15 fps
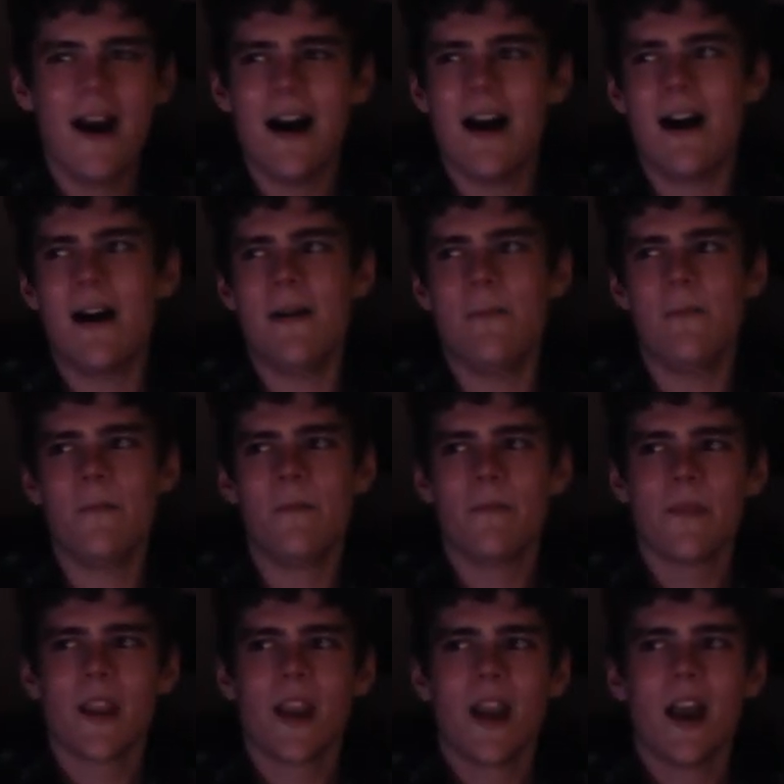Um,
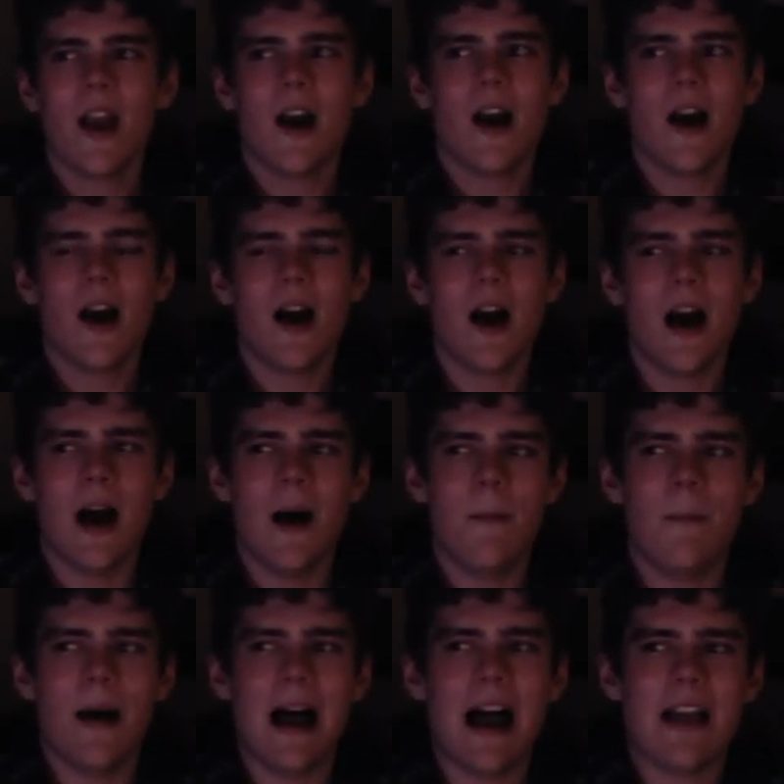uh,
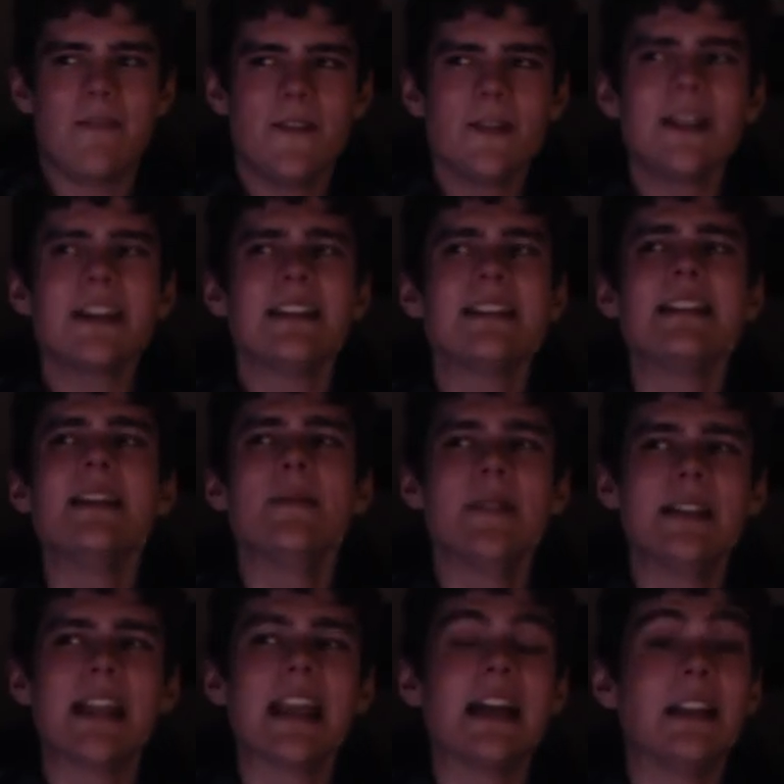but I feel like it's
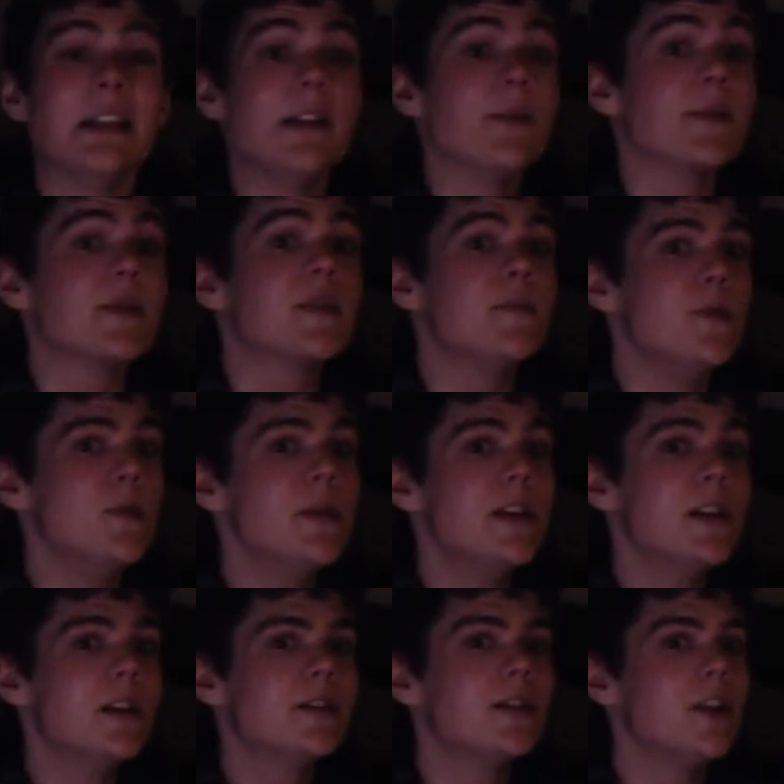even like a little
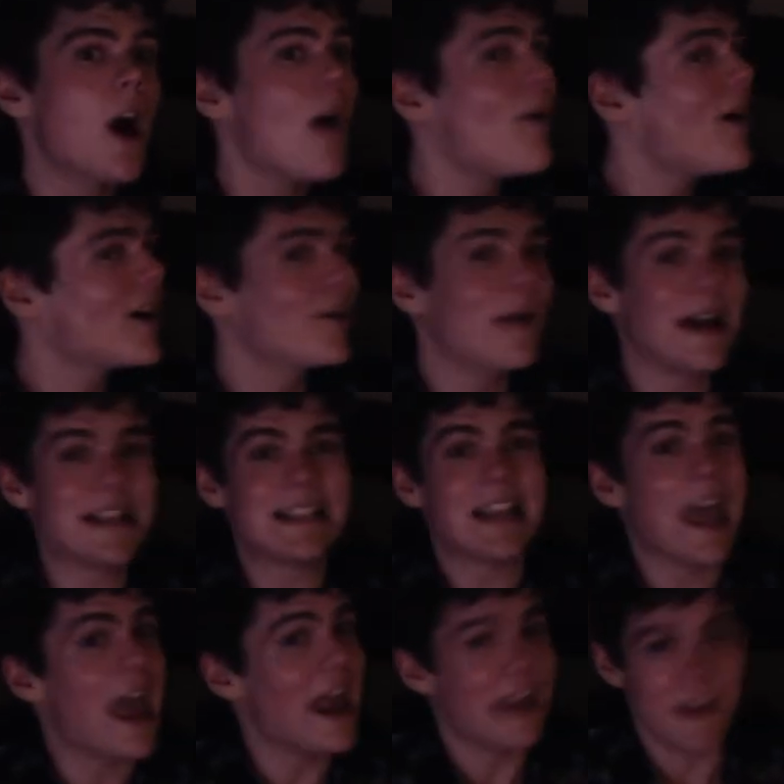spookier to not walk past
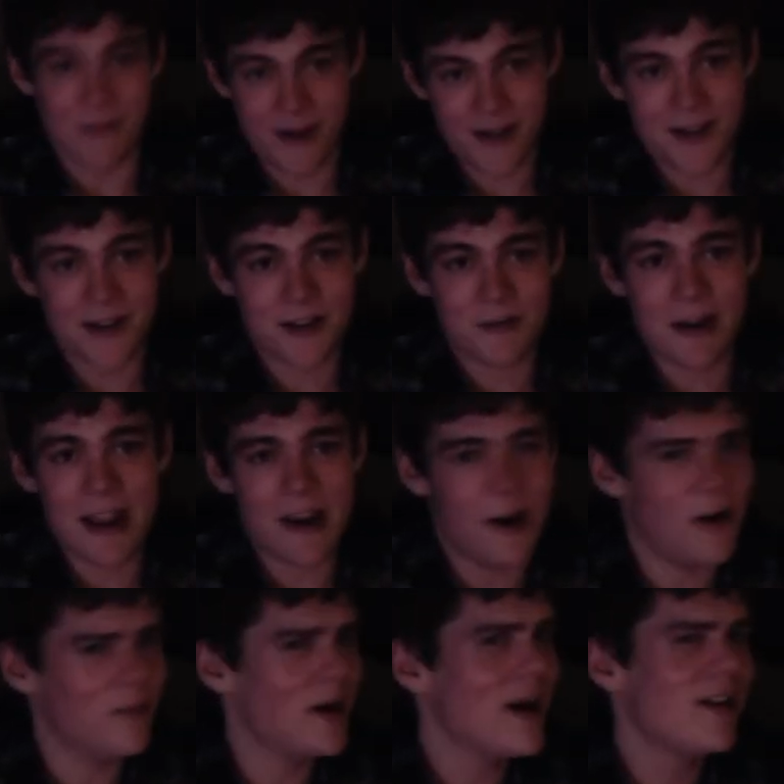anybody on your way
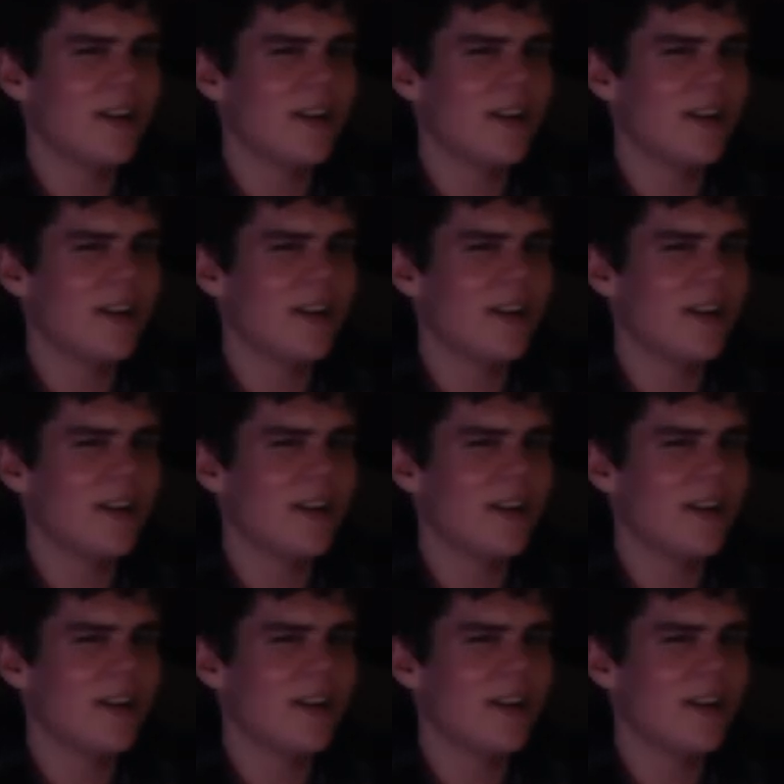home.